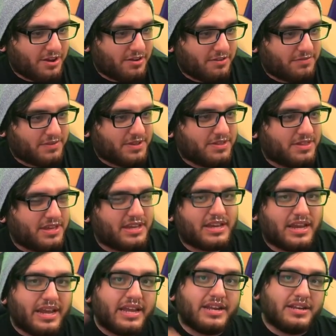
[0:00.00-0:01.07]
of
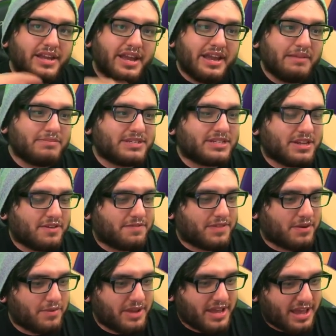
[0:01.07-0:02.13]
the in-game stuff
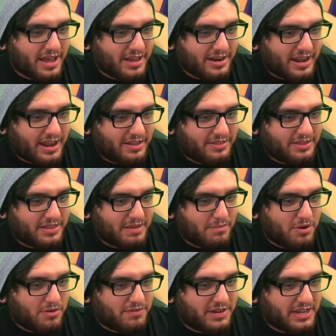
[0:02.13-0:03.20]
that we had, and then they
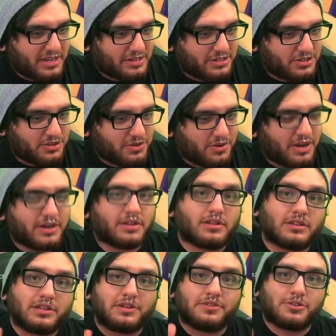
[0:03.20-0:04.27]
moved into another
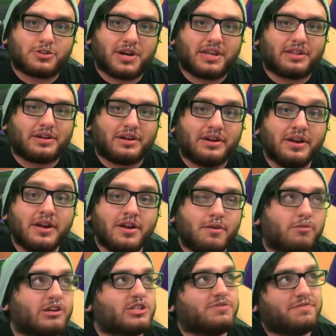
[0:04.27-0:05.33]
little trailer
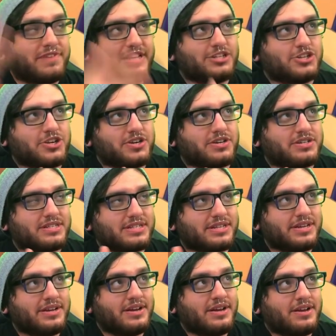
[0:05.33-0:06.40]
which features
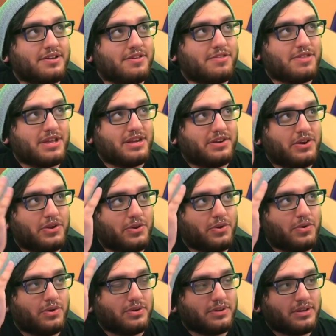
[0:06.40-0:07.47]
the
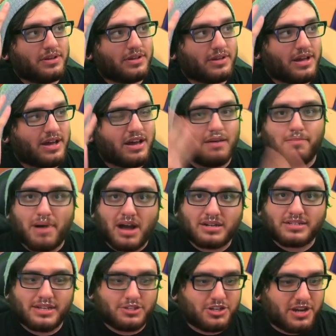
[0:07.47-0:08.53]
new
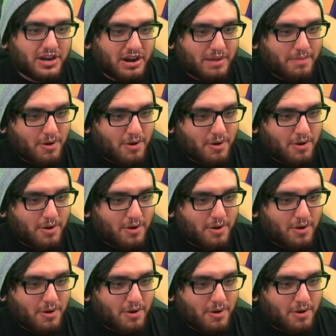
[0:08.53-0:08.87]
box legendary